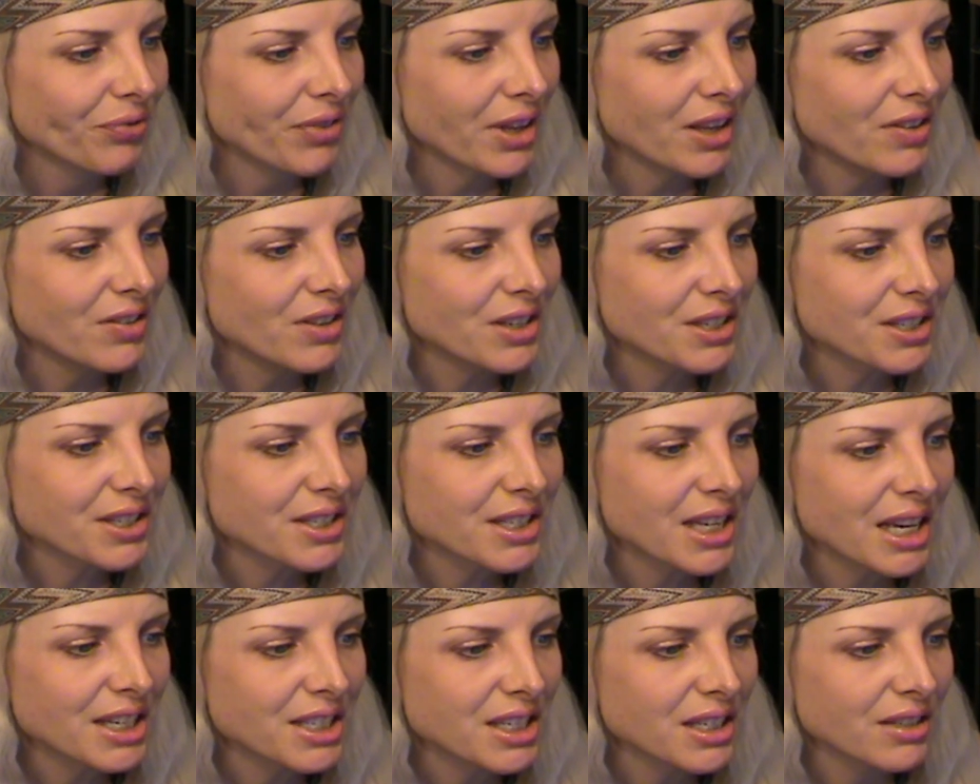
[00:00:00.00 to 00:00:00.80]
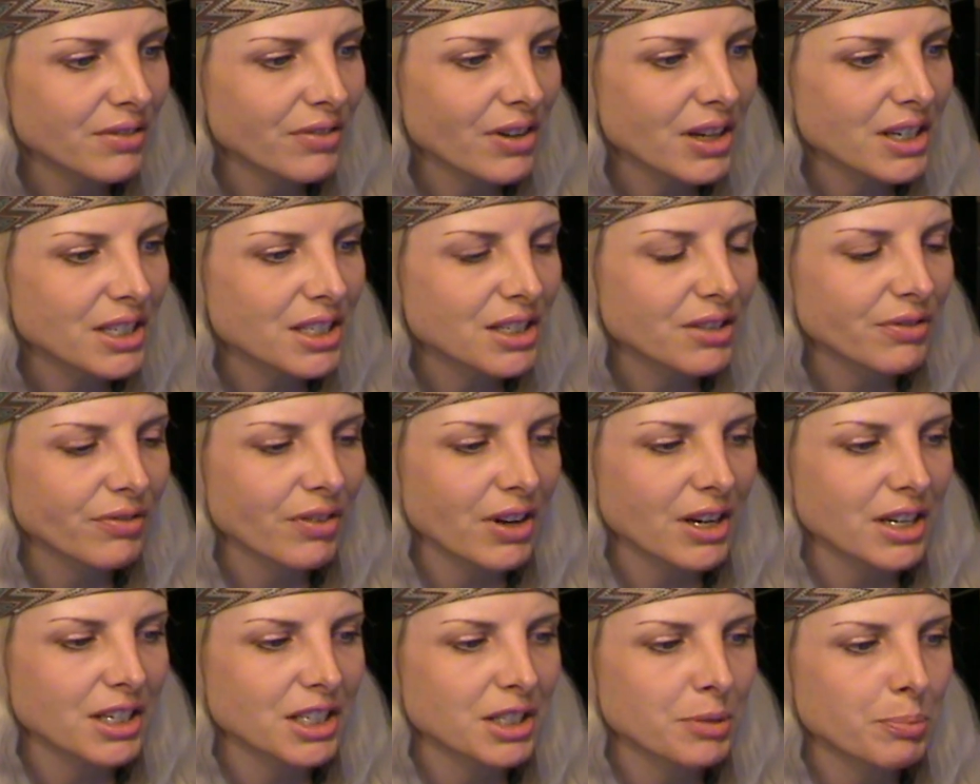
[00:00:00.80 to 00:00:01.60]
In this setting face to
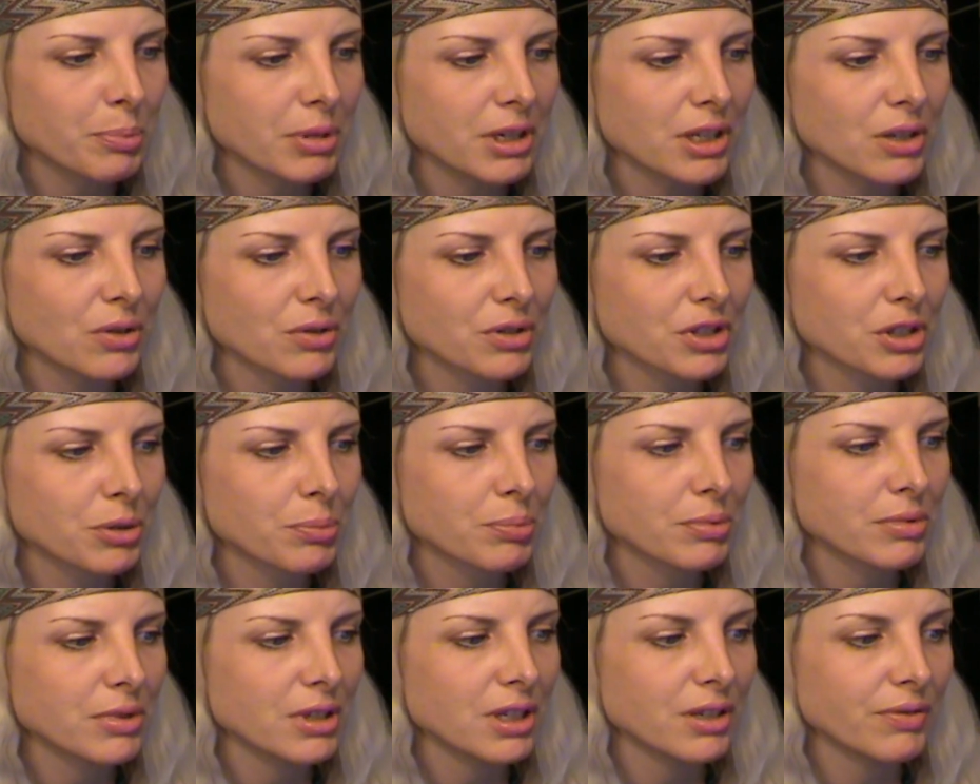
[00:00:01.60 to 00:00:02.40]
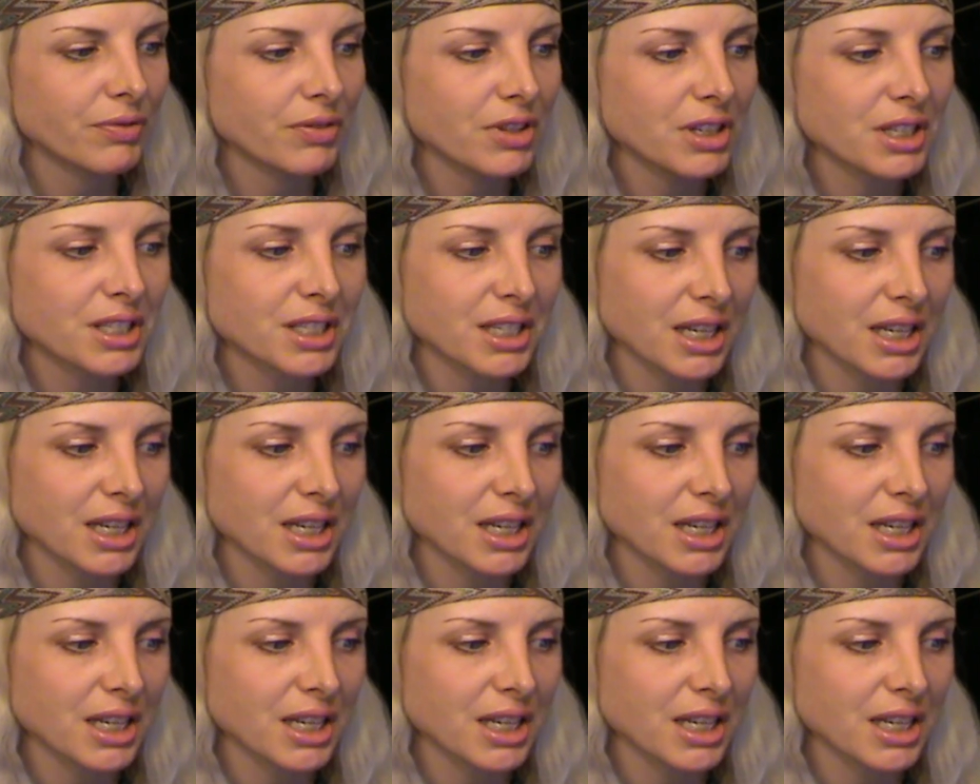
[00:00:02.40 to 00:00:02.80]
face be not if this